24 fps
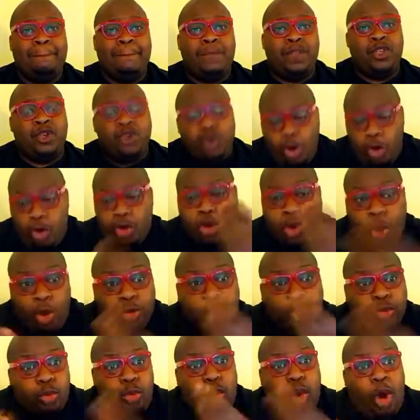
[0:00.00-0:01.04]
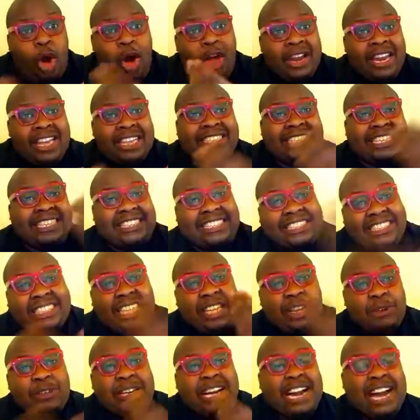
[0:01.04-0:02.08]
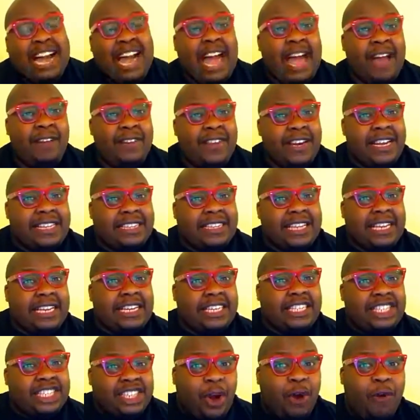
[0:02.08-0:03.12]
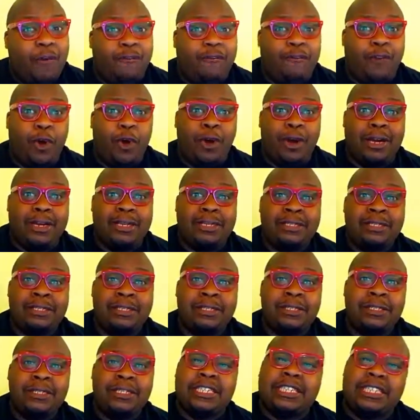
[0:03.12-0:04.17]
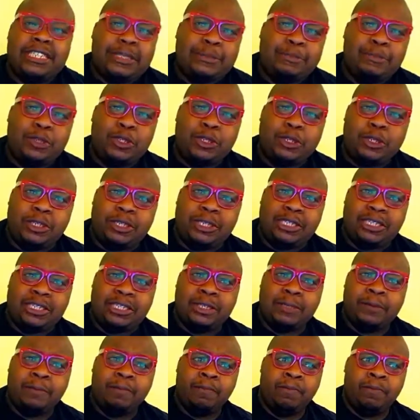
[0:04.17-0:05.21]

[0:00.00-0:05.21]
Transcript: You gonna go through all this and still not have anything to show for it? Come on.